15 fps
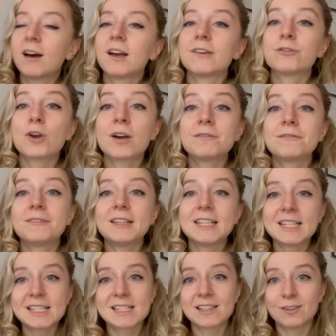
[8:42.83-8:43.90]
If you have
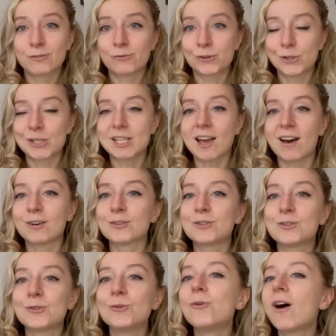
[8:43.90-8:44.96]
Venus in the first
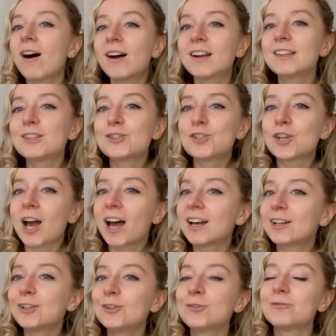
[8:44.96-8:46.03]
house, you are the
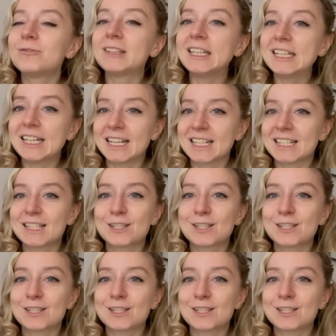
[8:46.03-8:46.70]
child of Venus.